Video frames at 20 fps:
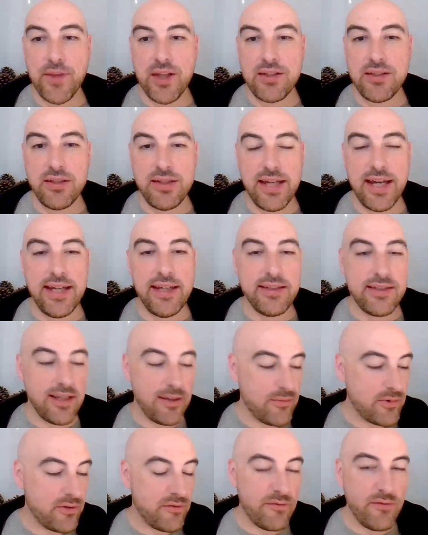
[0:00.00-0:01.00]
today in
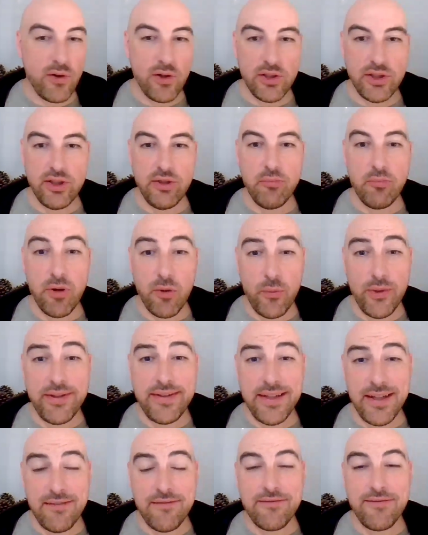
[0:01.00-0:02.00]
terms of volume, but we
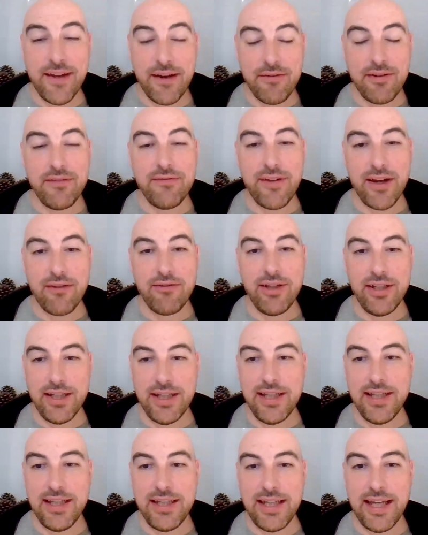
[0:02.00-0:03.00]
did very, very
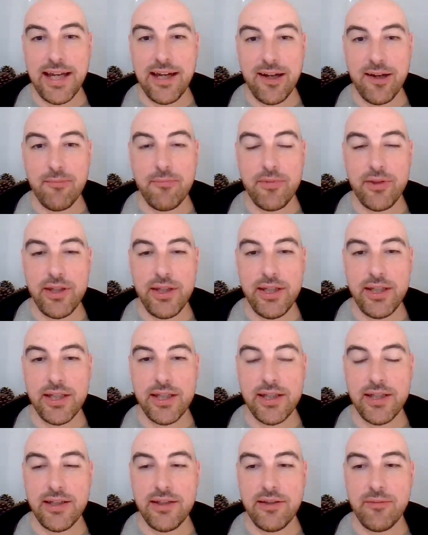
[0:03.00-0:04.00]
nearly get up
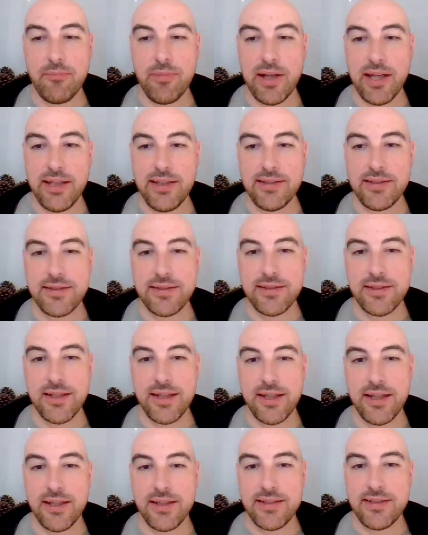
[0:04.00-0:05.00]
the place
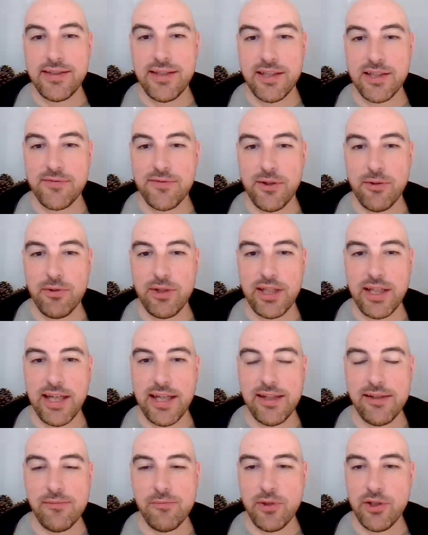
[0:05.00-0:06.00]
sixfold
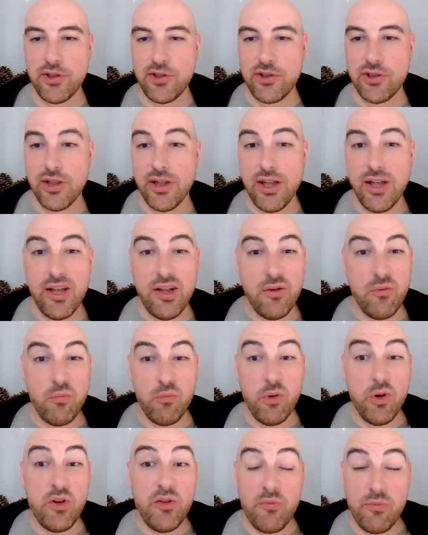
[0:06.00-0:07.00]
again, which
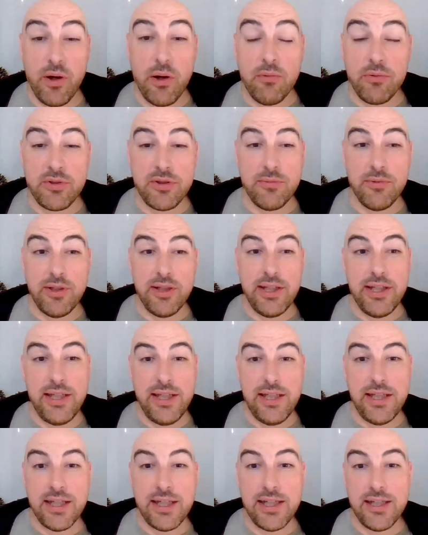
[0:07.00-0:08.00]
would have
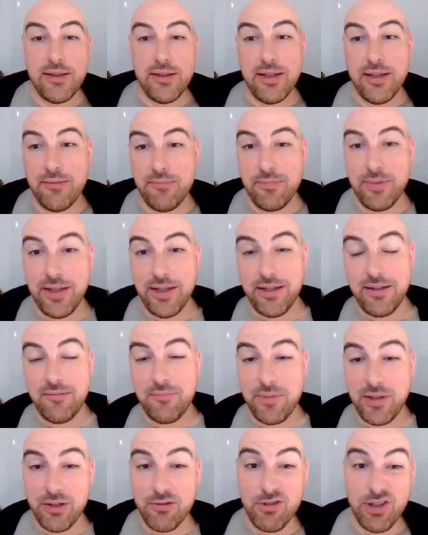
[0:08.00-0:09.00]
ultimately
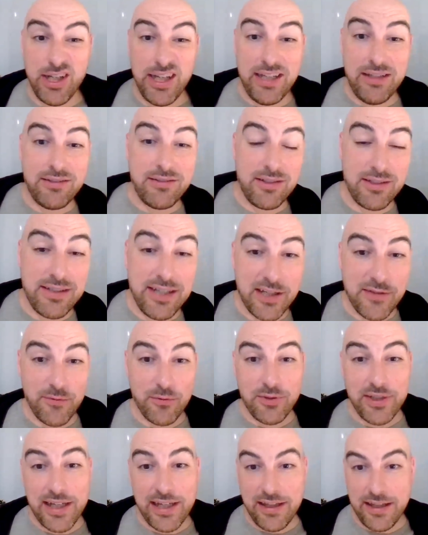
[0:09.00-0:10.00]
been a really successful
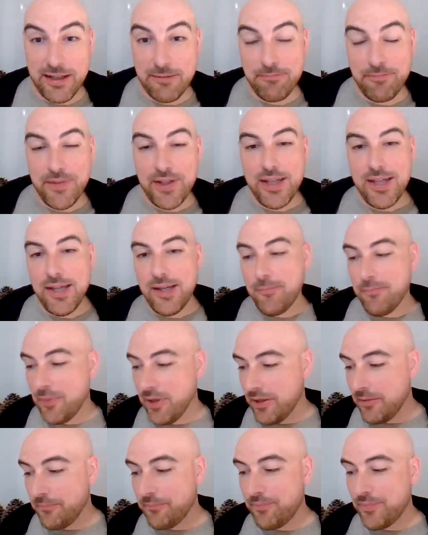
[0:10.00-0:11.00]
day then.
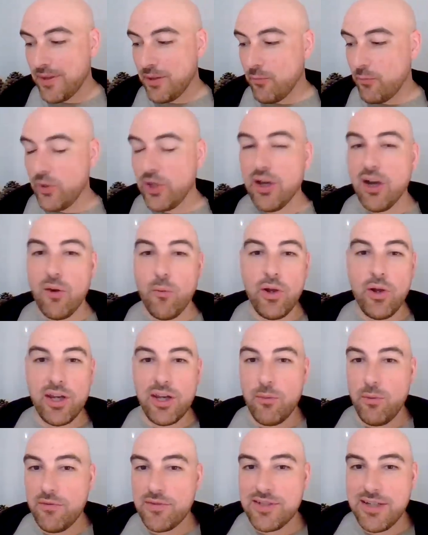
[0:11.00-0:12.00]
But we are
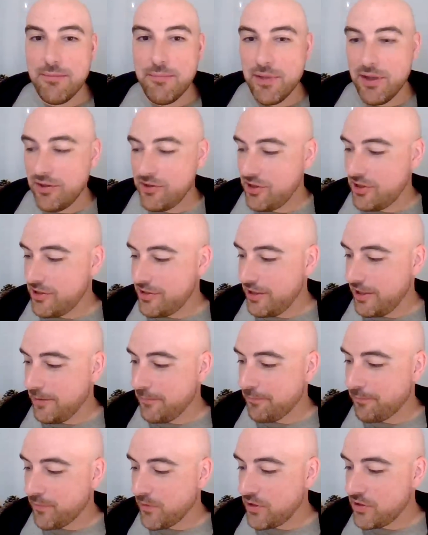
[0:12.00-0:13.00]
working with slim margins here.
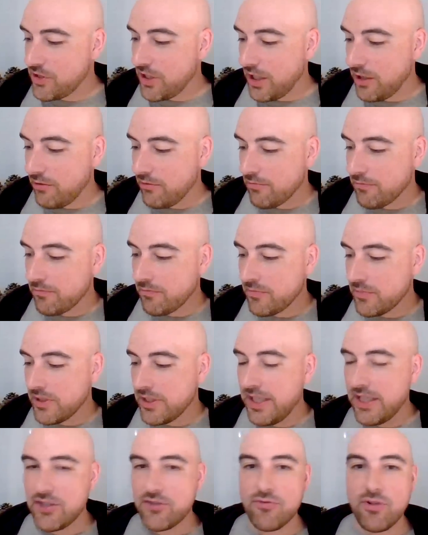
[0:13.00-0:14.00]
So
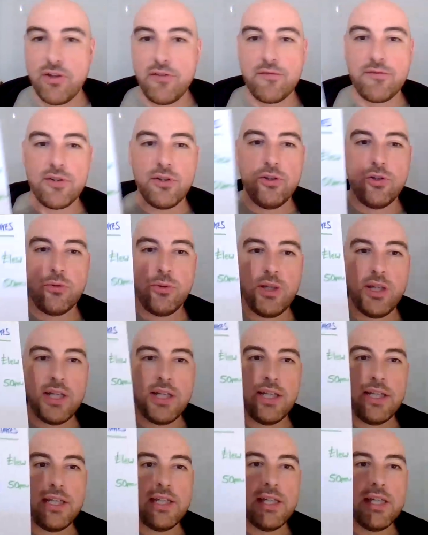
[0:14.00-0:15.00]
let's run through
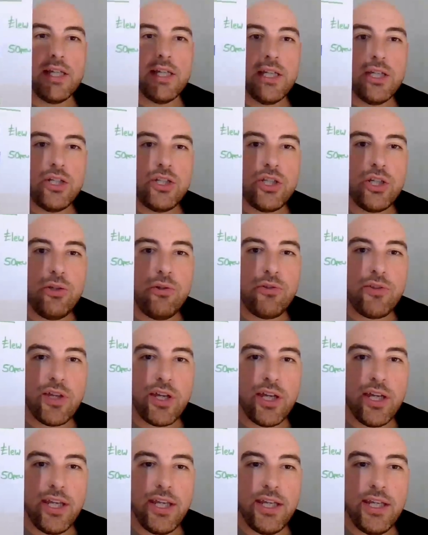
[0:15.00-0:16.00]
quickly.
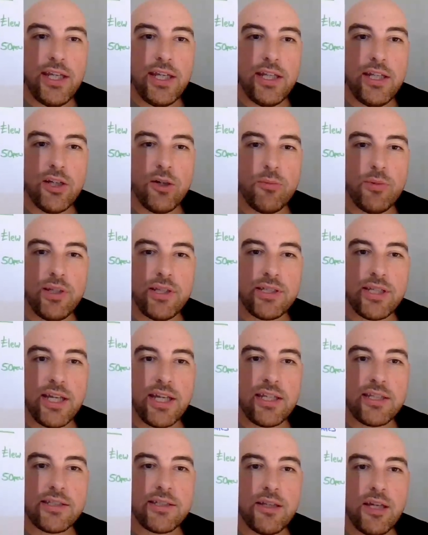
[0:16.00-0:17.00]
230 in the Albany
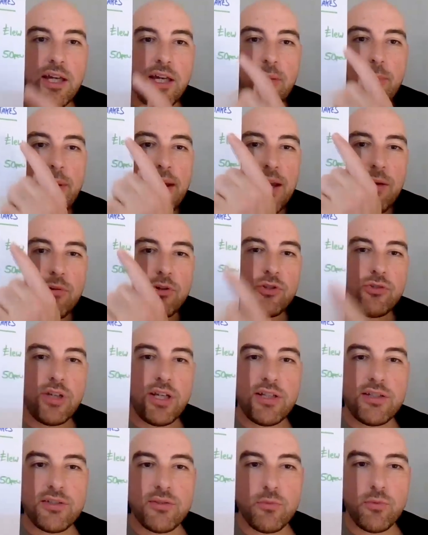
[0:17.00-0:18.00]
Stakes. Power
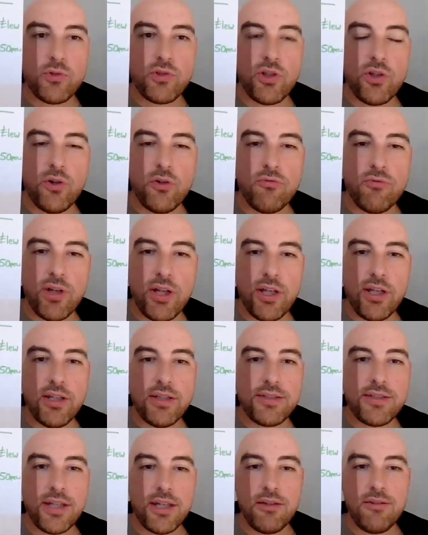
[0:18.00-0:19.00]
Dress was a non-runner,
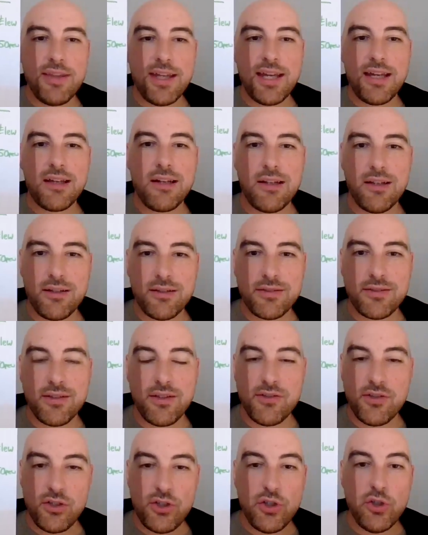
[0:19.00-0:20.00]
so that class
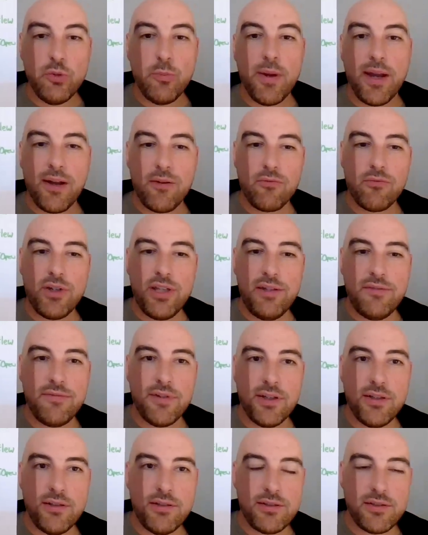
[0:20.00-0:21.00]
as a £2
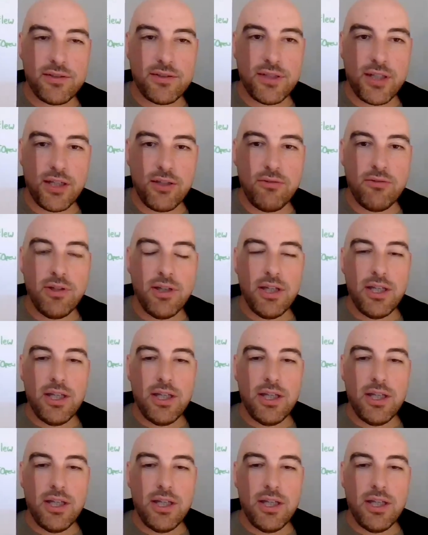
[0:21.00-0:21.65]
refund. So